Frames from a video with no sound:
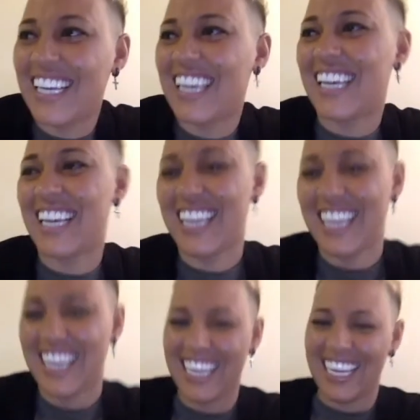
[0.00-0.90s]

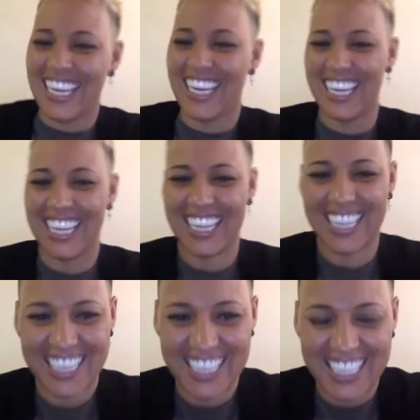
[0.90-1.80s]

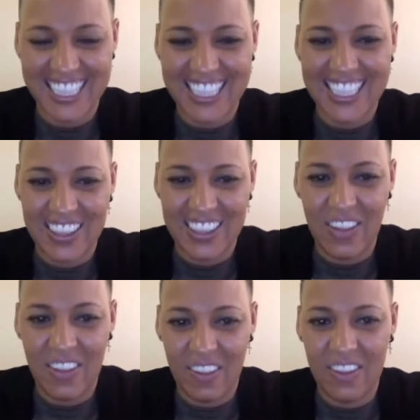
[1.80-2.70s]

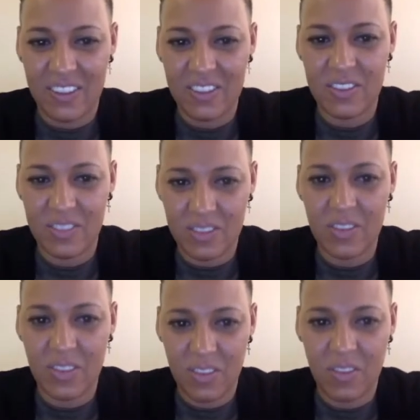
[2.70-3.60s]

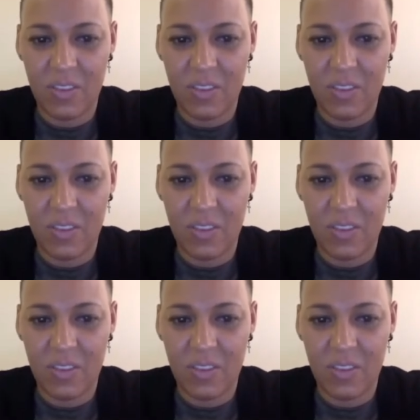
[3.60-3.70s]
No words are spoken by the person on screen.